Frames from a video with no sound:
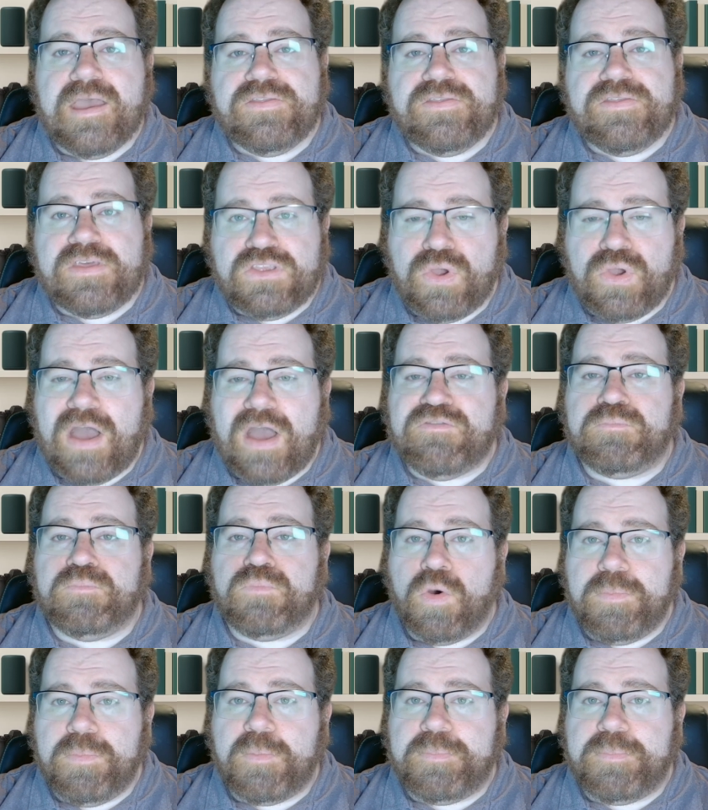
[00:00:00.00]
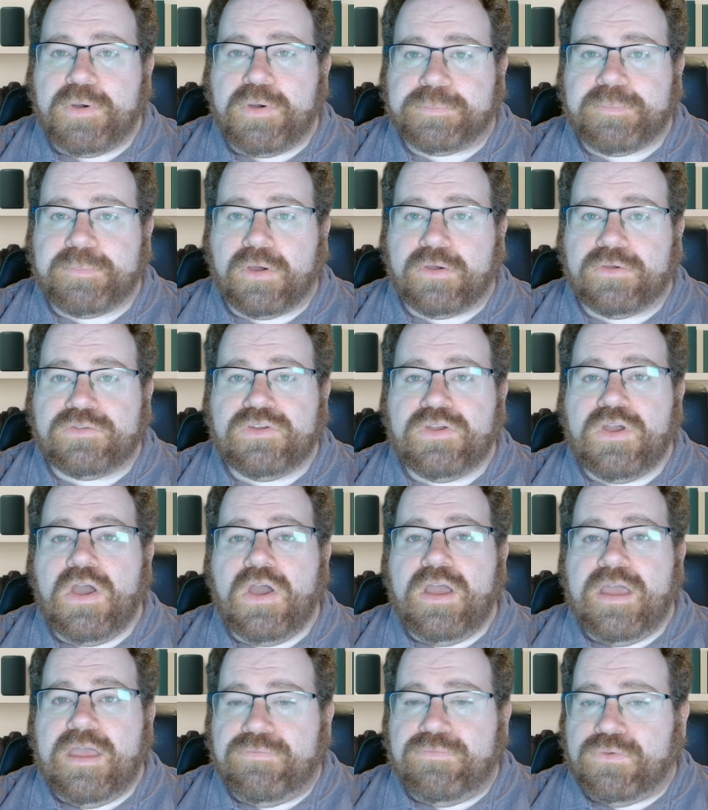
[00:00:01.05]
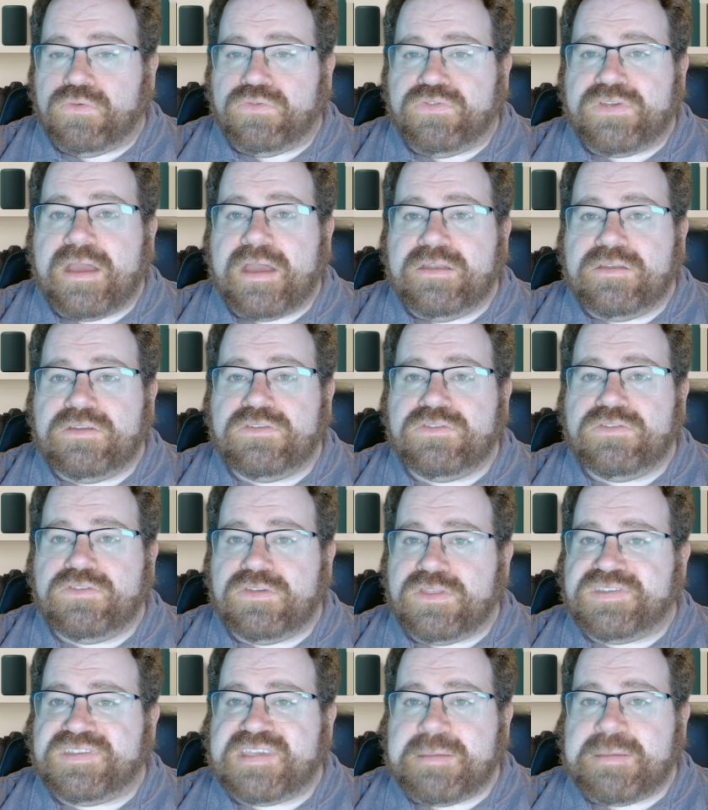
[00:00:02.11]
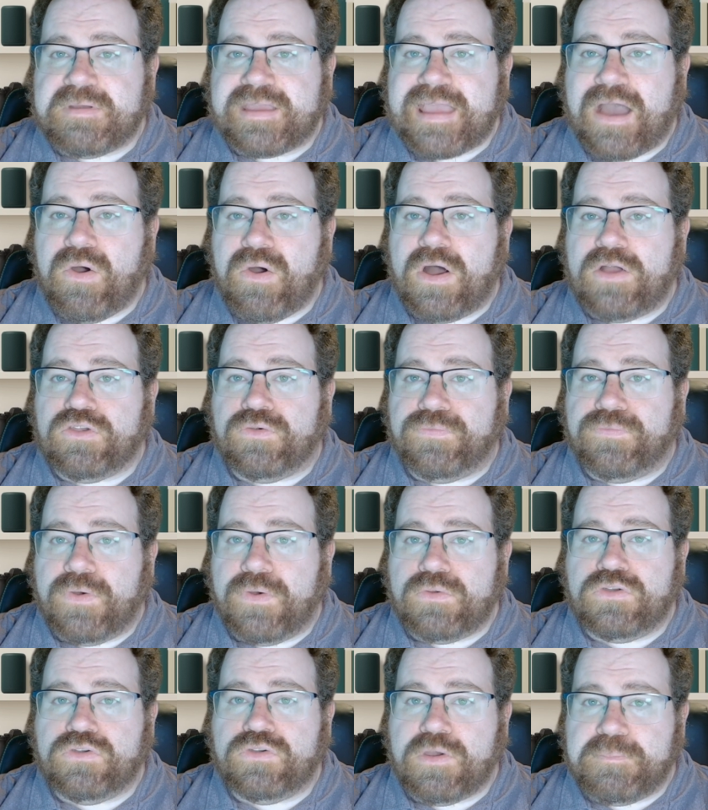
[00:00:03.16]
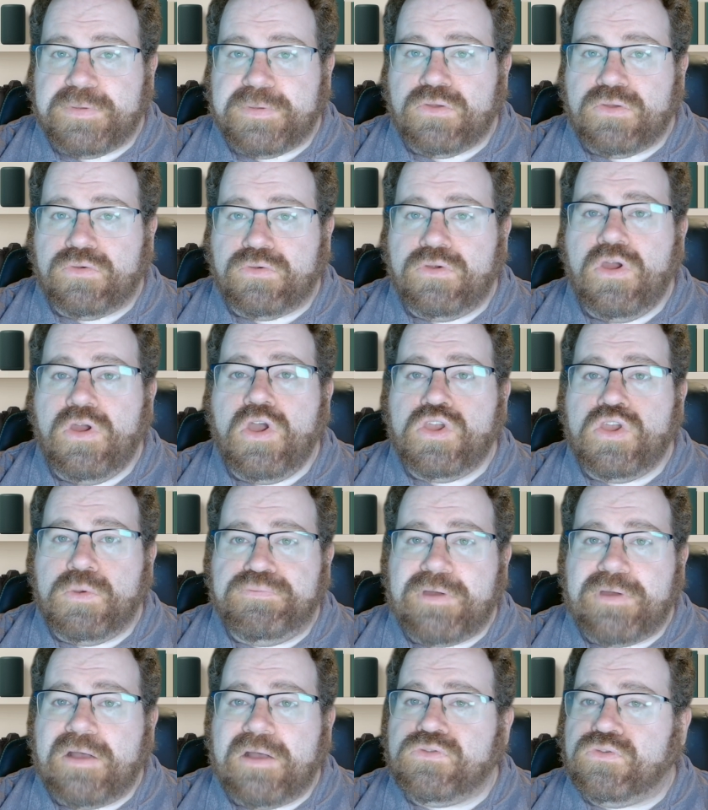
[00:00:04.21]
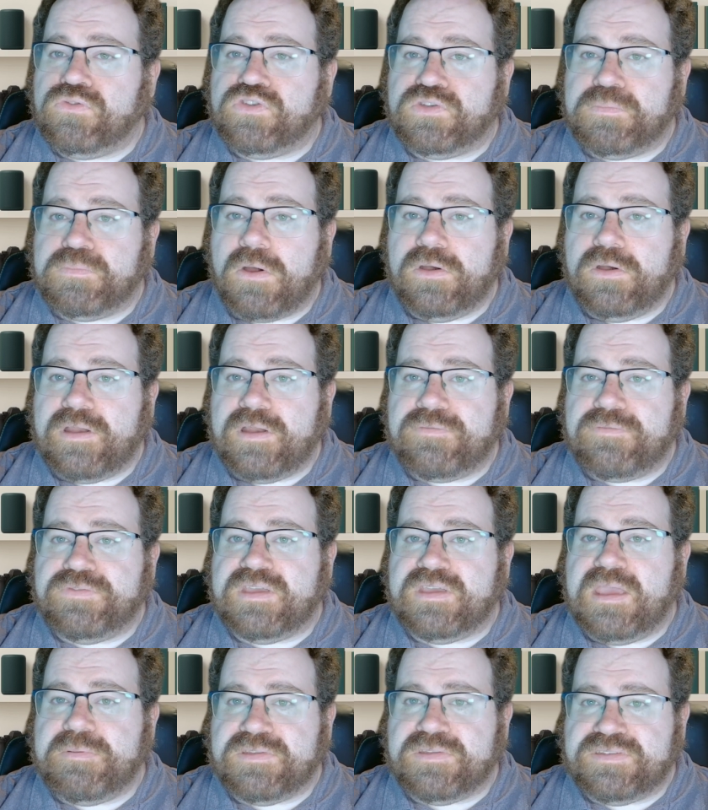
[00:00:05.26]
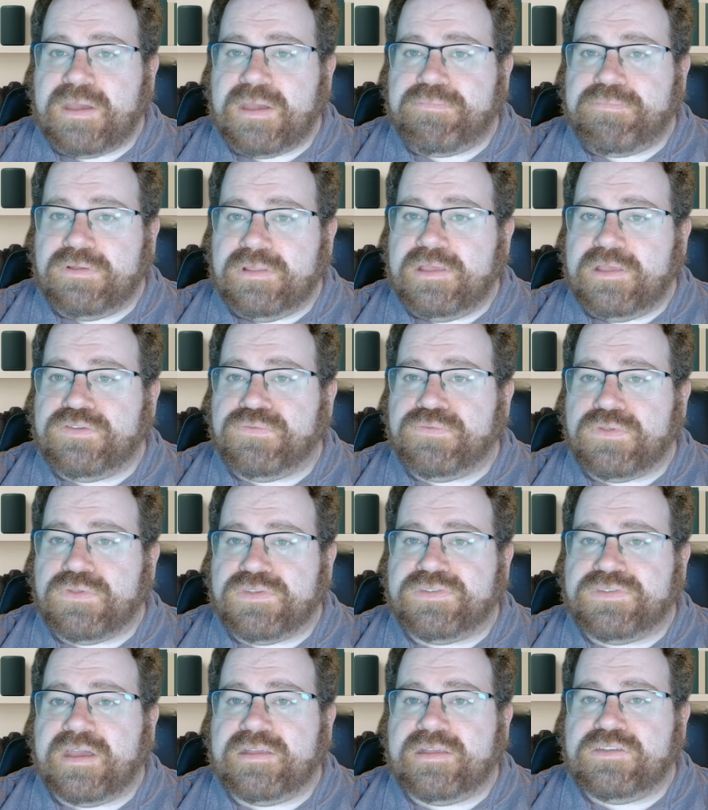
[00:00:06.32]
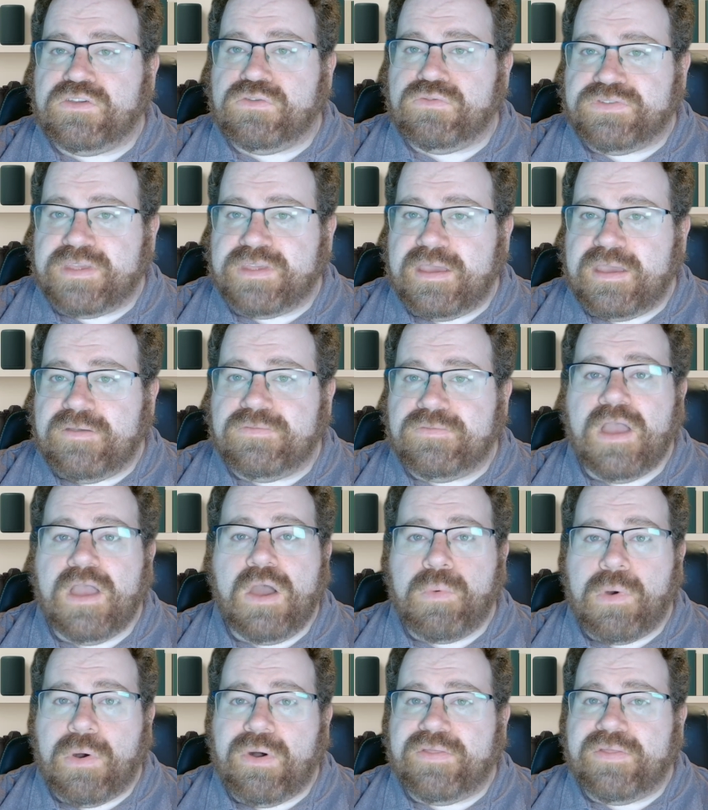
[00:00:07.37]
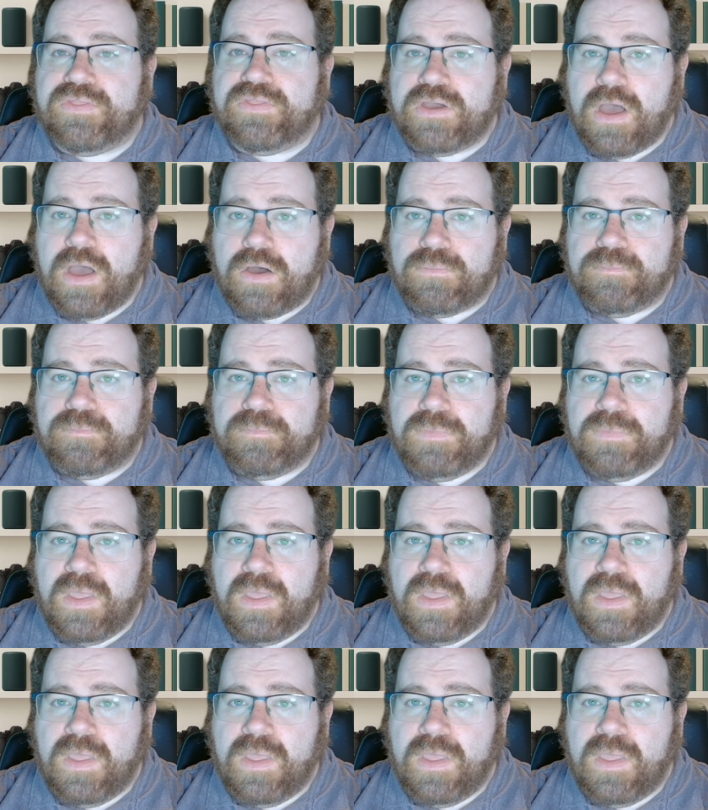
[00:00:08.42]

Then you have mobile bookmarks. If you're signed to the same account on your phone and your computer, your browser is smart enough to keep a separate list for the sites you saved while on the go.